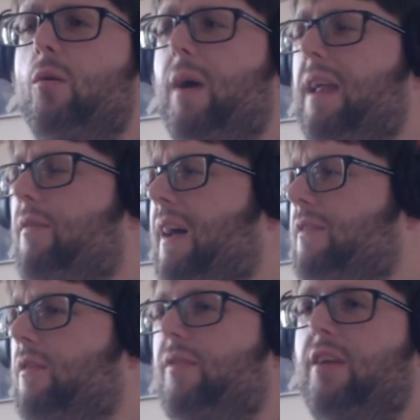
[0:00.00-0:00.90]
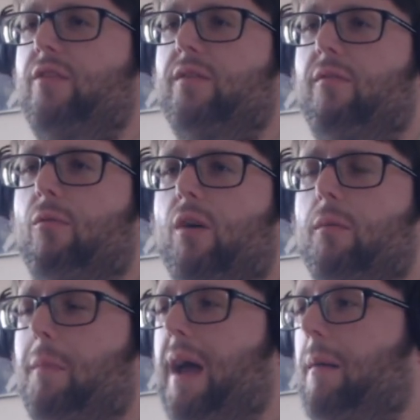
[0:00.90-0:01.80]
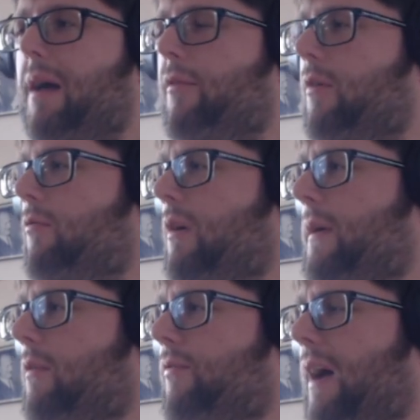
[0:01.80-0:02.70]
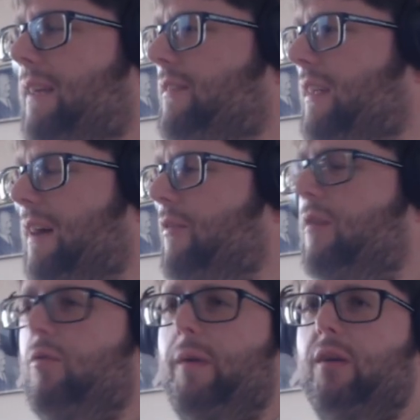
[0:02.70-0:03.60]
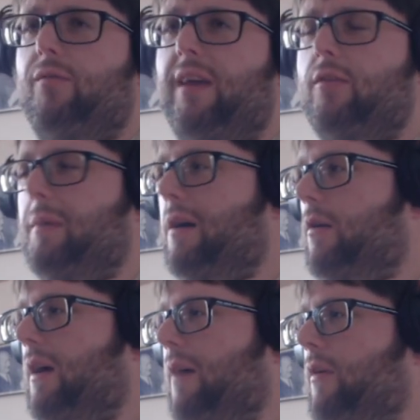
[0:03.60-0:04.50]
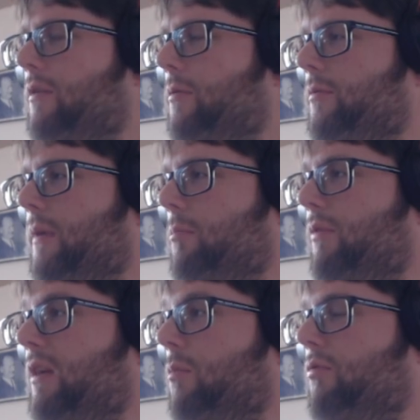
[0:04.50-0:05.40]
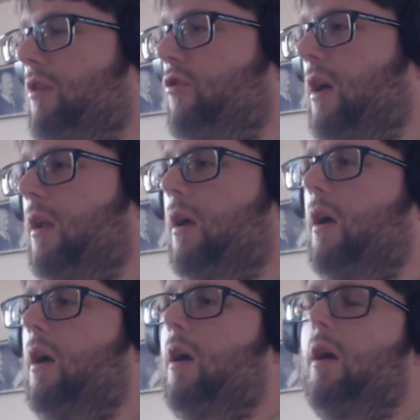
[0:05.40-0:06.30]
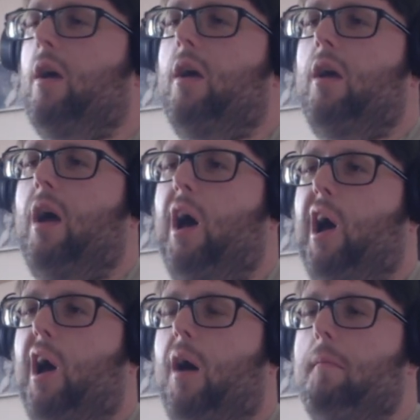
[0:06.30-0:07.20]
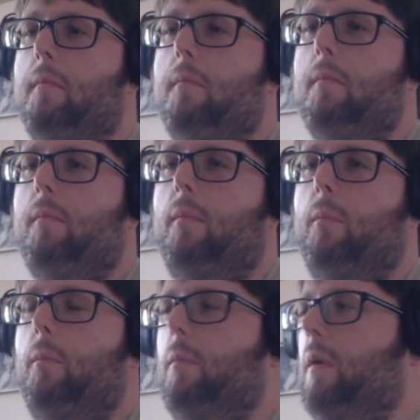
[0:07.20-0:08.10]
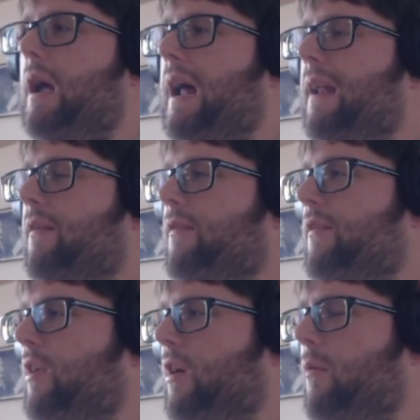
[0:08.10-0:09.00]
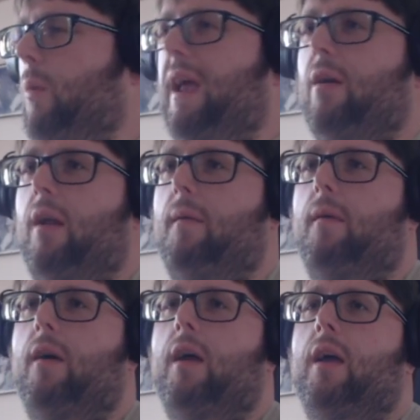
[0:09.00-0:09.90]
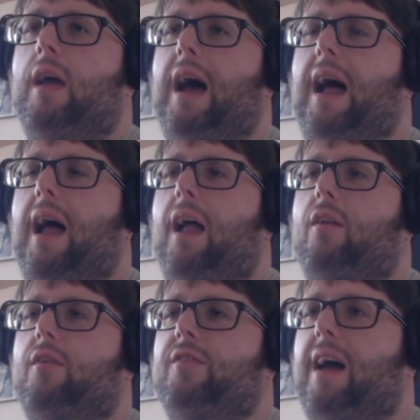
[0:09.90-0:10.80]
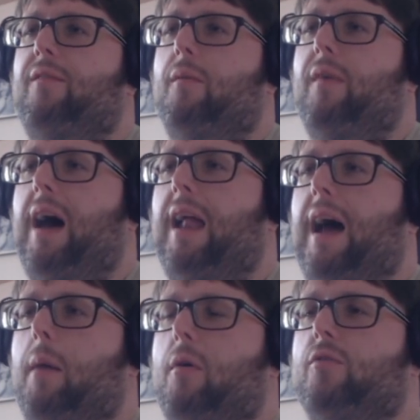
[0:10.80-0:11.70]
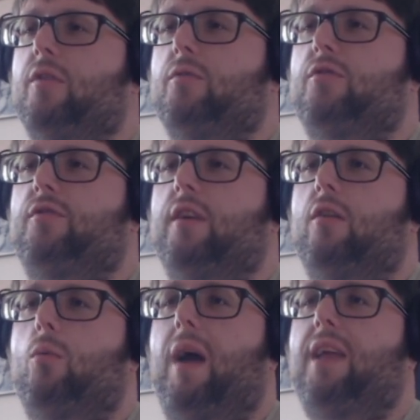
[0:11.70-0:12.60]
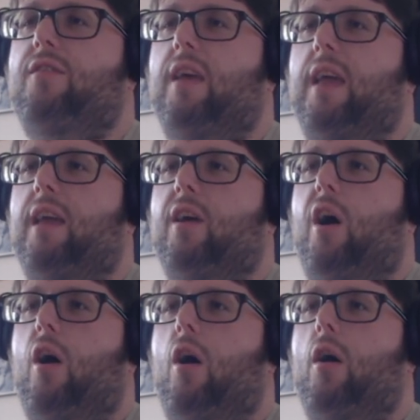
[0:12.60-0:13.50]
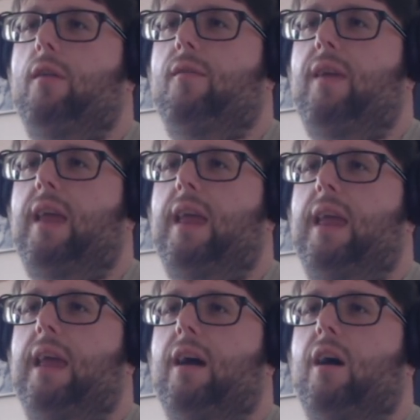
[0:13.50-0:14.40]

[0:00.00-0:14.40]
waiting for that to finish this one map. I've heard really good, as I said, I've heard really good things about it. I've heard it's supposed to be a pretty good project. And, you know, I'm waiting on it. And aside from that, I'm also still waiting on the